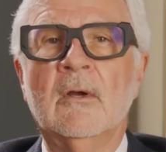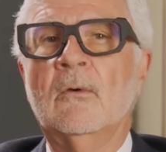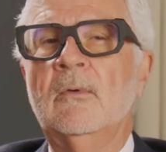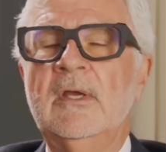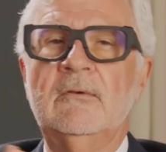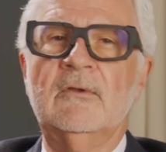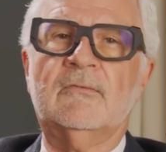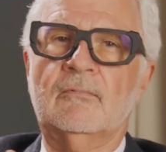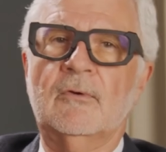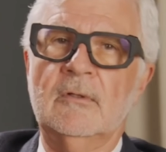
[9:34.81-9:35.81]
we
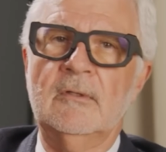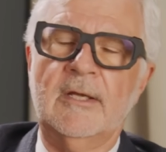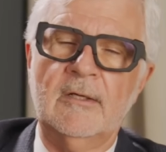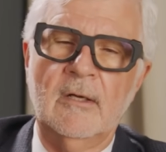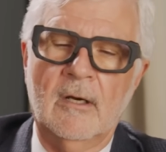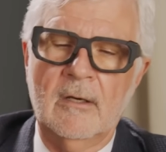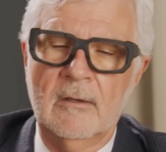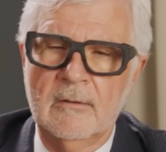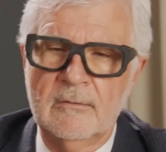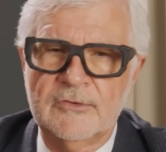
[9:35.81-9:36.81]
just were licking
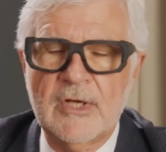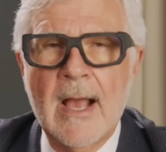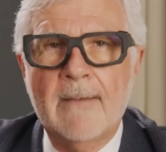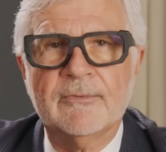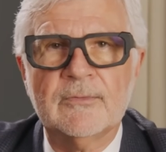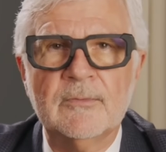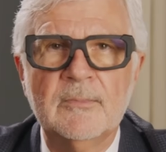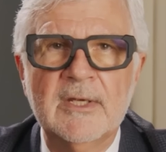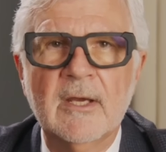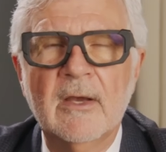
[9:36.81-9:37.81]
our chops
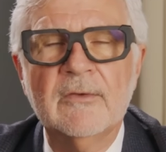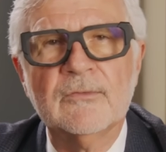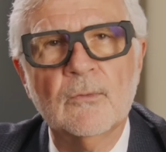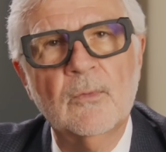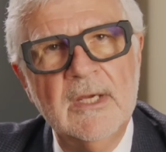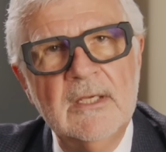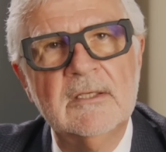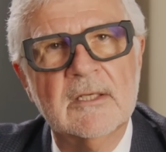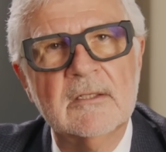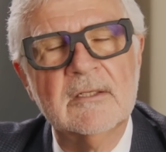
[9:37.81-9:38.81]
because we
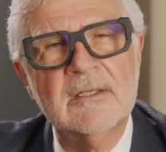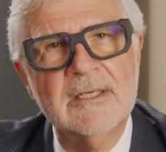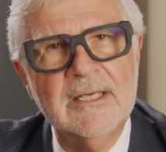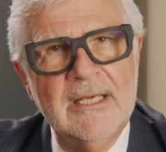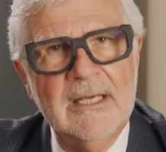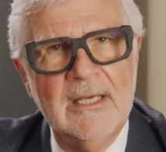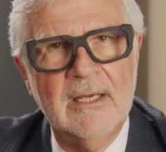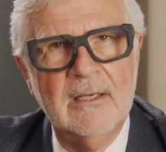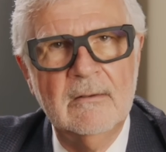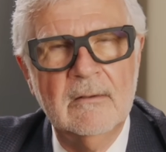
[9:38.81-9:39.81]
didn't
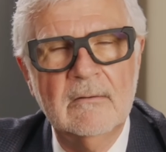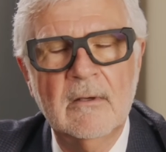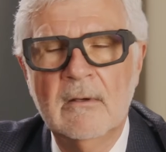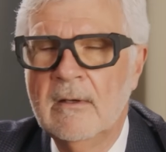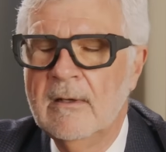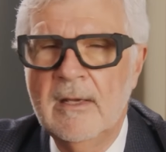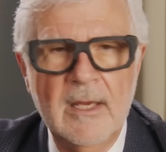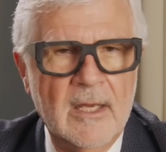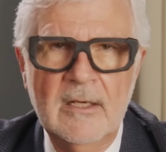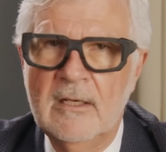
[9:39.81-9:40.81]
need
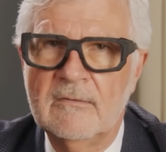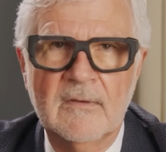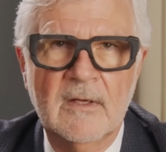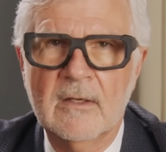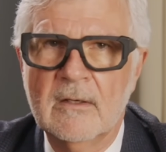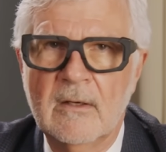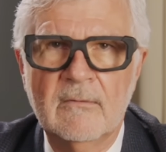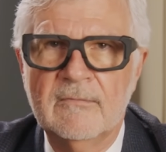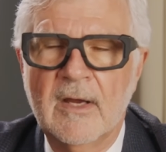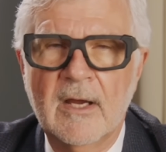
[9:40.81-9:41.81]
anything
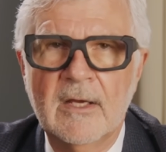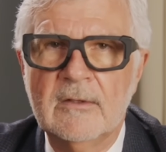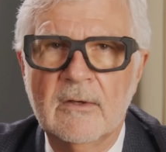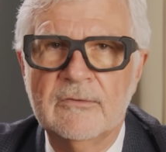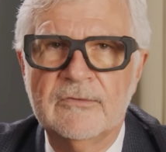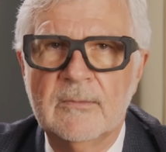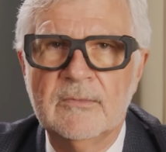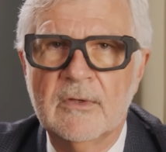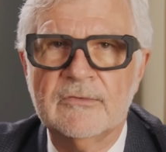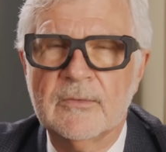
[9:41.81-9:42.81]
of the high-dose
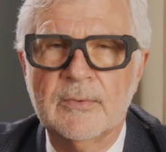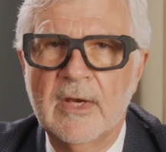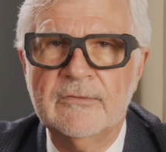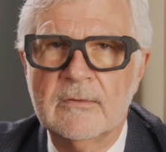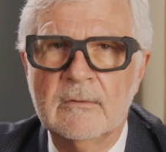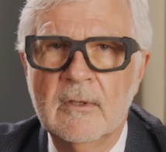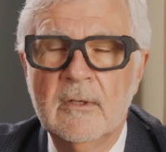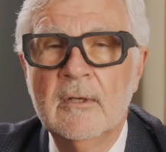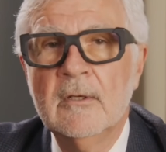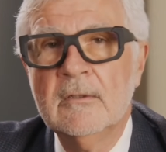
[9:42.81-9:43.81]
immunosuppressant
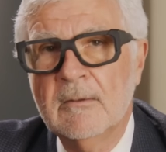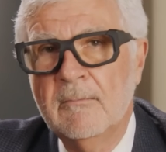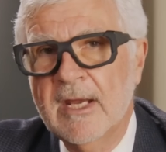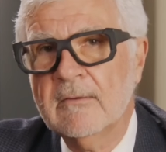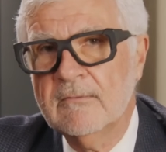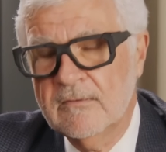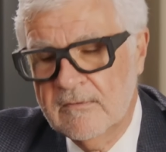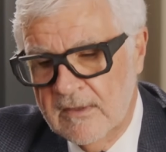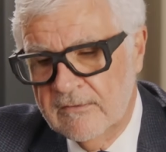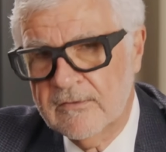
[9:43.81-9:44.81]
to make
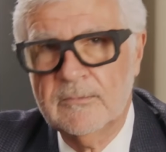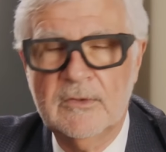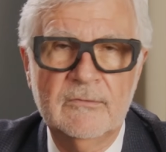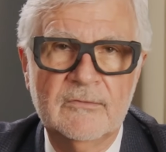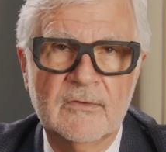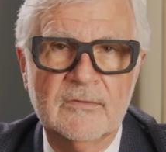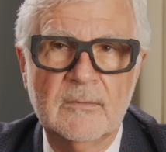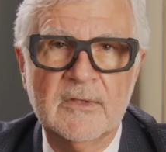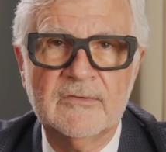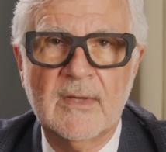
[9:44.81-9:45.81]
this immune
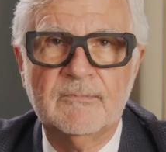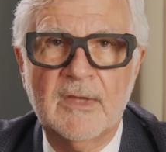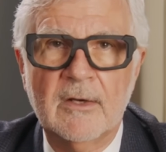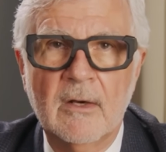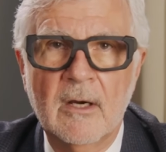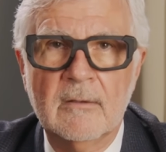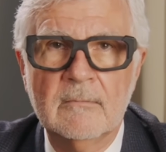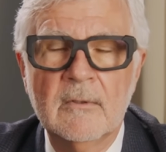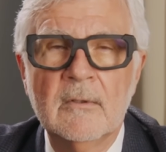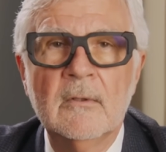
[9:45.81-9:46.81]
system accept that heart.
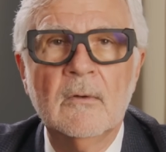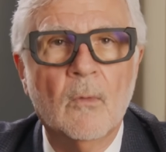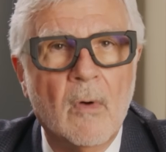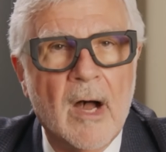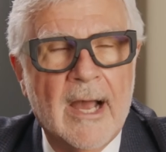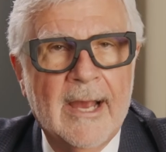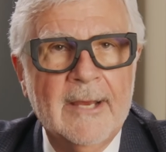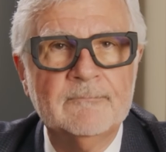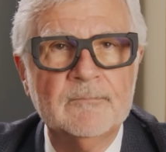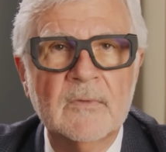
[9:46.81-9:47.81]

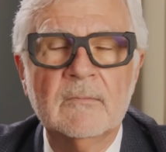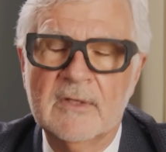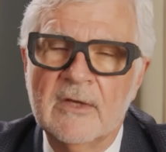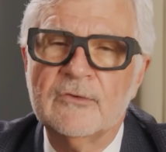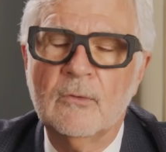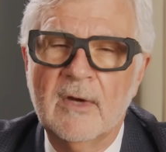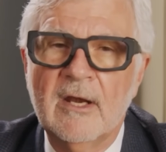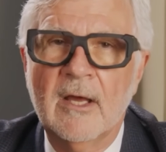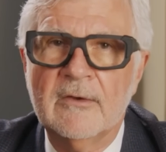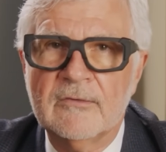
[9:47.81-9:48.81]
Why? Because
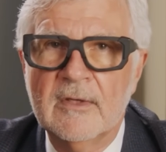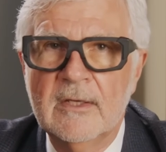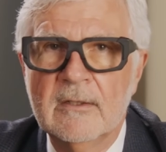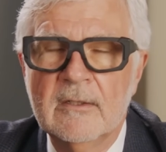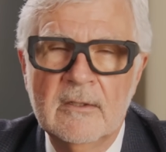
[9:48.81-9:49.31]
quite honestly,